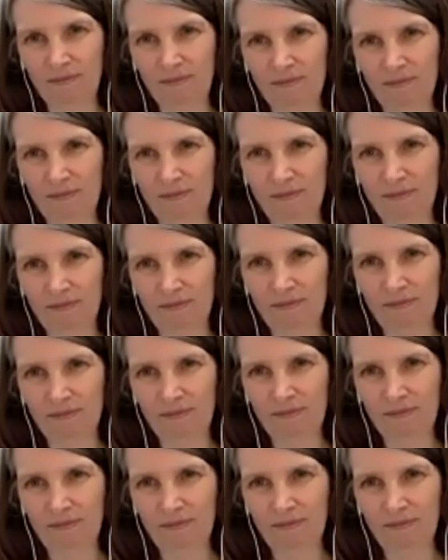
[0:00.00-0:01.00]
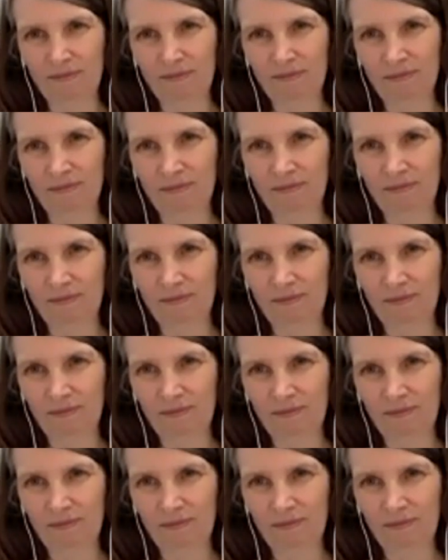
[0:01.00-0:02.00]

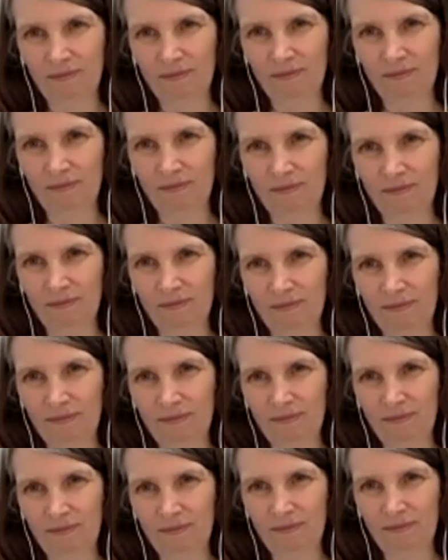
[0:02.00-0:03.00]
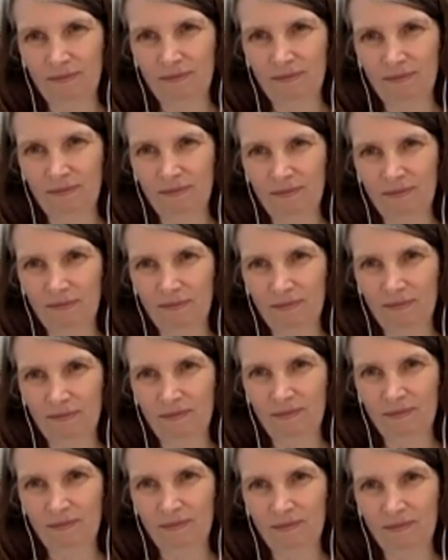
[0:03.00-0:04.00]

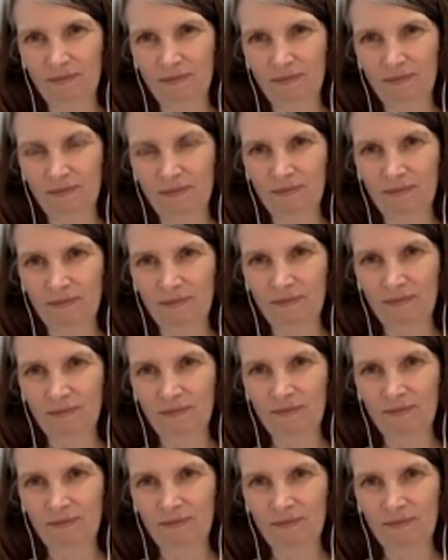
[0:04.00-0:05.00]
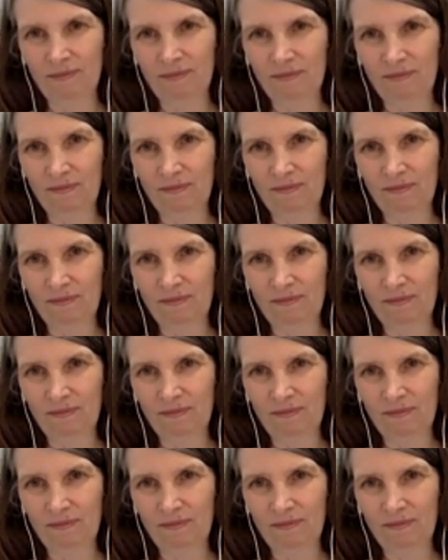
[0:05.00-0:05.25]
(silent)